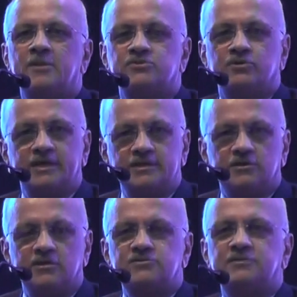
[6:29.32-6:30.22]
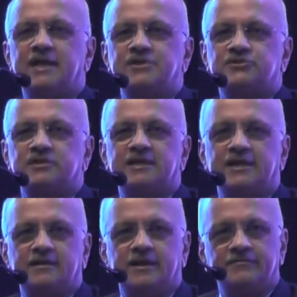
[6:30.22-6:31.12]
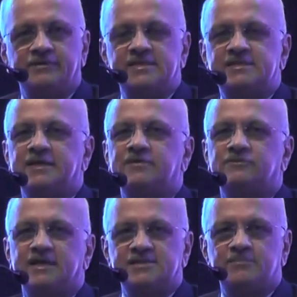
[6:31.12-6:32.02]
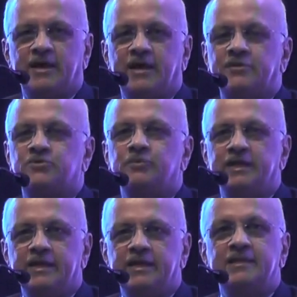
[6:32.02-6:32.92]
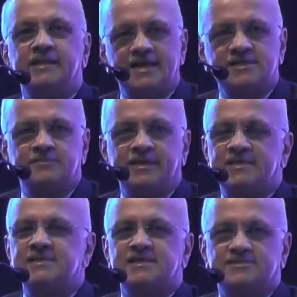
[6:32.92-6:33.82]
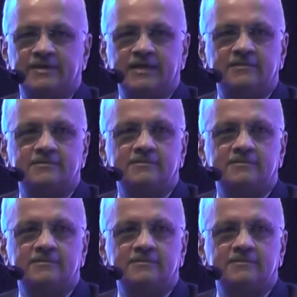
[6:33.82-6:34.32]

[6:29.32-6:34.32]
So it is also natural that every state would aspire to be in that space as well.